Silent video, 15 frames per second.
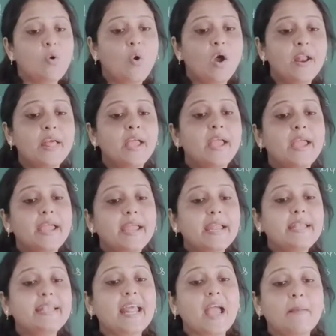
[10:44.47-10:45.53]
or
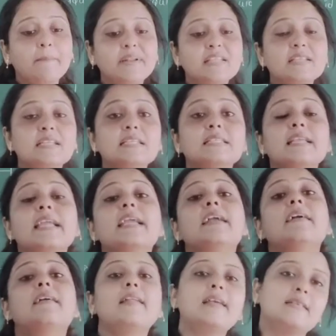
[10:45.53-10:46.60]
its temperature is
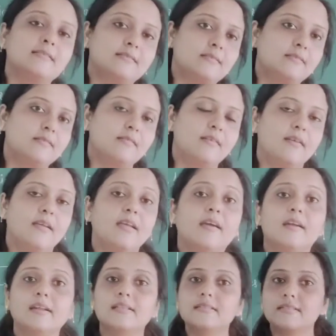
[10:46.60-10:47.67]
increased
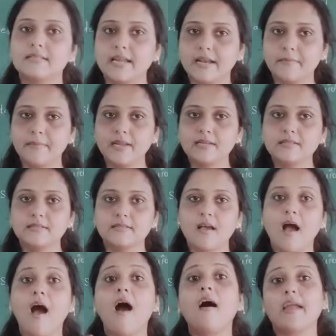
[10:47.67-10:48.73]
that means
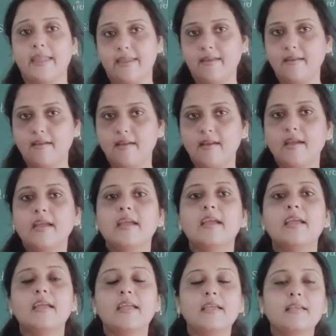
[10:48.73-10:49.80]
high.
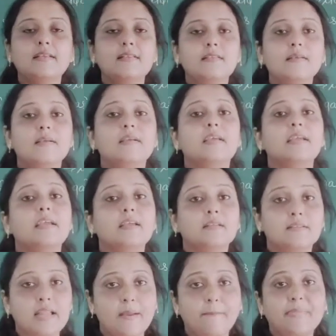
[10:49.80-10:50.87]
If
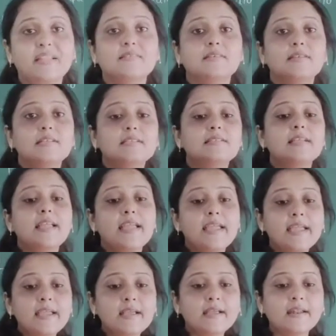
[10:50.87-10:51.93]
temperature is
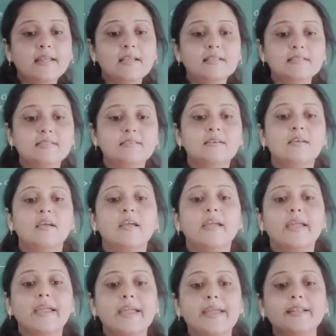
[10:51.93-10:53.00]
increased,
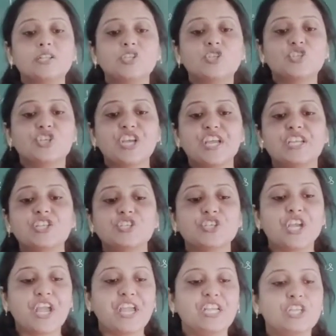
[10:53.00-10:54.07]
it change
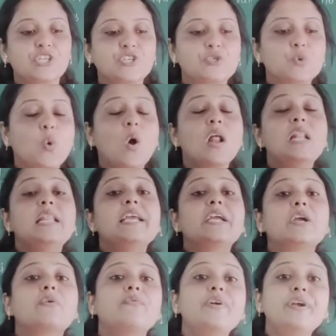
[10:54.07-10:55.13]
into a
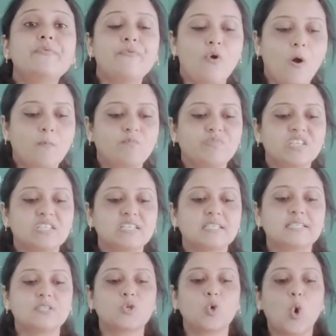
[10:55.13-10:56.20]
liquid form. This
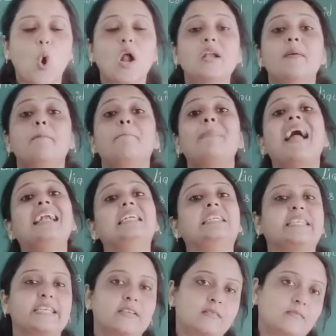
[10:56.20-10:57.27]
is called
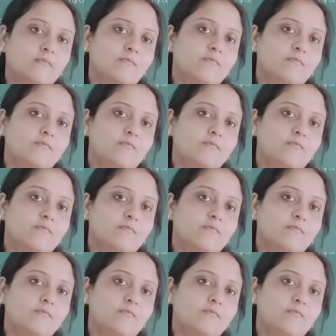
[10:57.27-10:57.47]
melting.